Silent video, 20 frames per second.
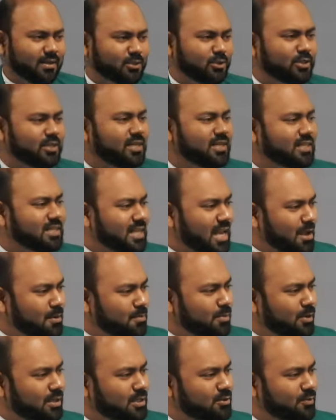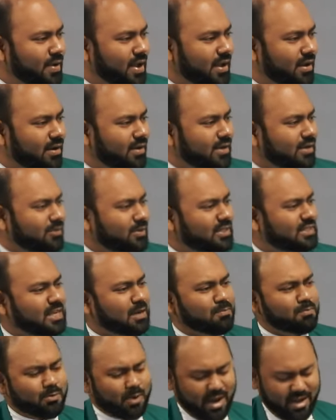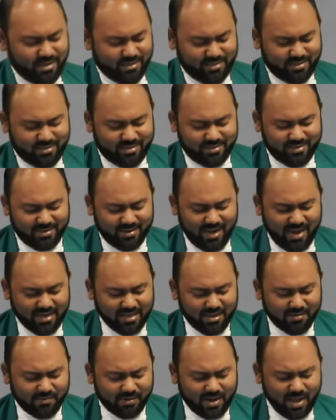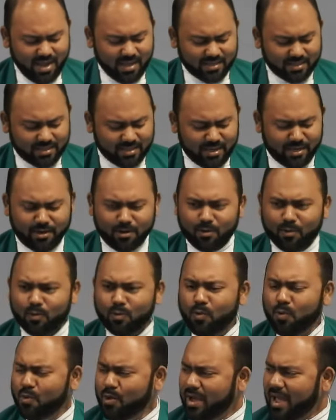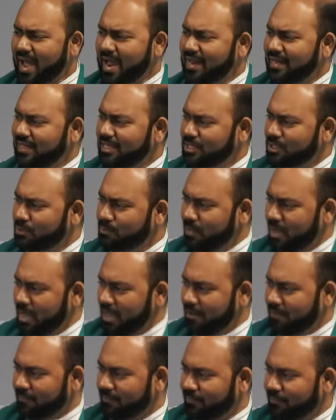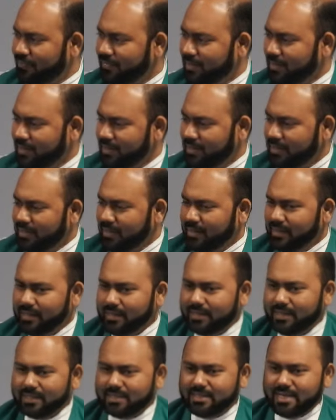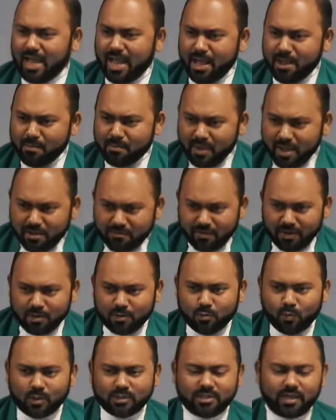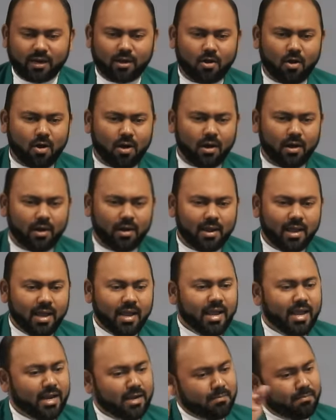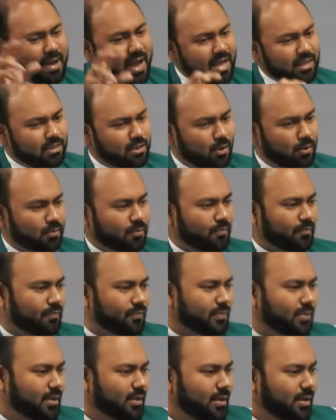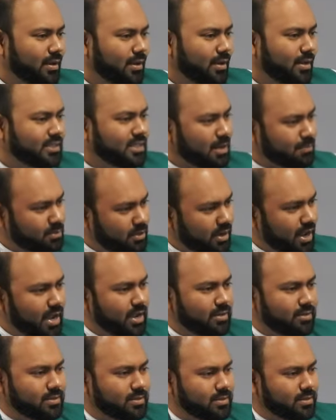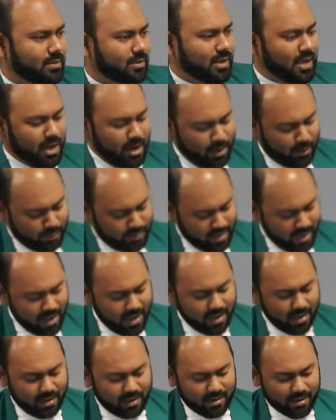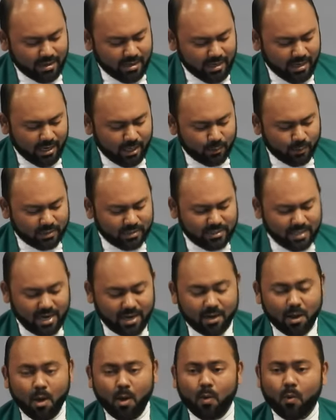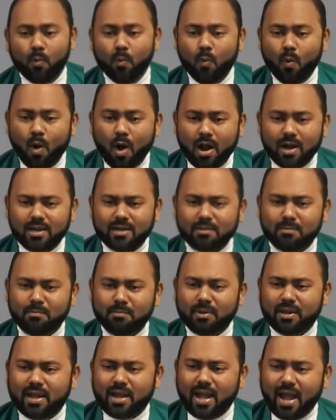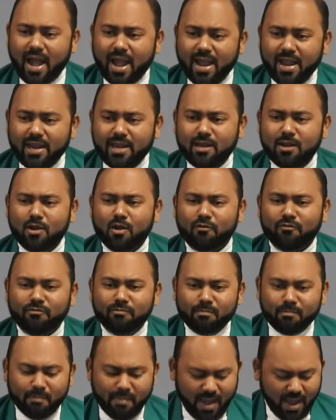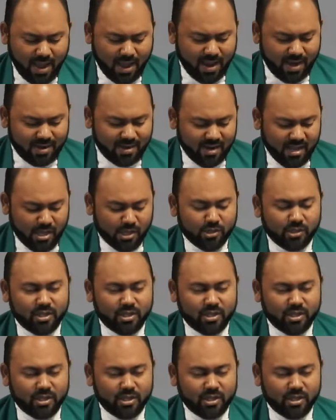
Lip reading: So the disciples were surprised and they were asking, you know, who can this be? The same event was recorded in Matthew chapter 8. Now there it was said, what kind of man